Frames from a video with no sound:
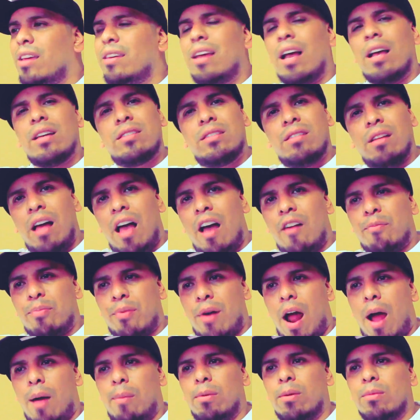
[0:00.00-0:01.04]
Y'all still have
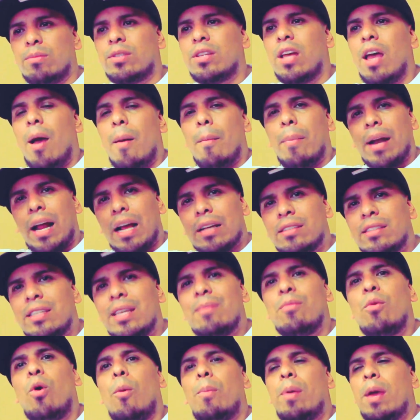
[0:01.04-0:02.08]
problems, but I see
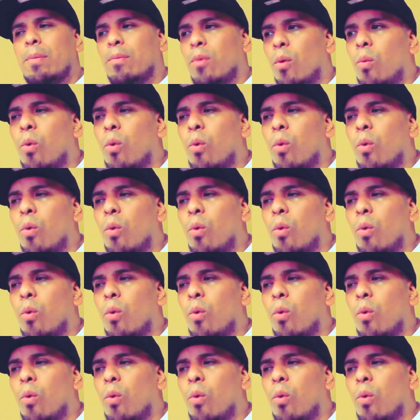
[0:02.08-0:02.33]
more people